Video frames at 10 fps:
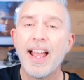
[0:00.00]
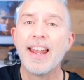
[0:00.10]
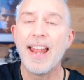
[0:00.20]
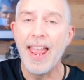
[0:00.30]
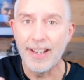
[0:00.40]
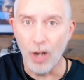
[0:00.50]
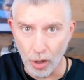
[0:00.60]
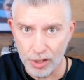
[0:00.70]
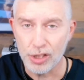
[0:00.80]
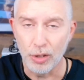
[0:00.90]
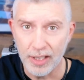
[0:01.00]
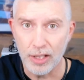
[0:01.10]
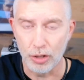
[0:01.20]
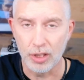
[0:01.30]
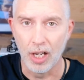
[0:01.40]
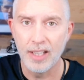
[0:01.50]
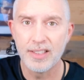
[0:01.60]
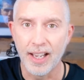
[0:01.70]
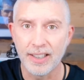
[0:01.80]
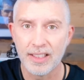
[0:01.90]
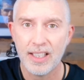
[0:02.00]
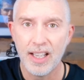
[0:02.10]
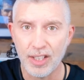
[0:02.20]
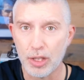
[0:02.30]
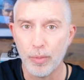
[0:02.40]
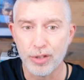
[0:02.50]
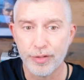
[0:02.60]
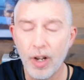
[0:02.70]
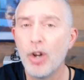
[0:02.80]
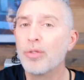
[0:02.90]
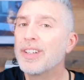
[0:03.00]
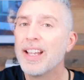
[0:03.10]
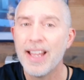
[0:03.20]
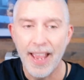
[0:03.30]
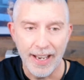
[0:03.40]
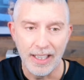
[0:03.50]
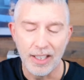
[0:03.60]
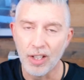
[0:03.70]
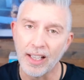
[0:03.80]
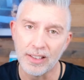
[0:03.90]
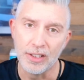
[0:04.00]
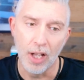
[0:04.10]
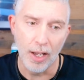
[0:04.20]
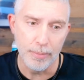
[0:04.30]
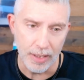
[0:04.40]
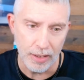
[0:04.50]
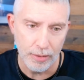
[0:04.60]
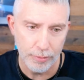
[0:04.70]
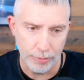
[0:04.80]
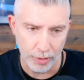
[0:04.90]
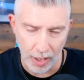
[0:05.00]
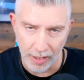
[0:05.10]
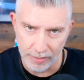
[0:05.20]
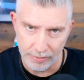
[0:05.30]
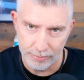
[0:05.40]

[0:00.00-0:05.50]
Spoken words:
and also get your contact in someone's phone and it likely not be forgotten.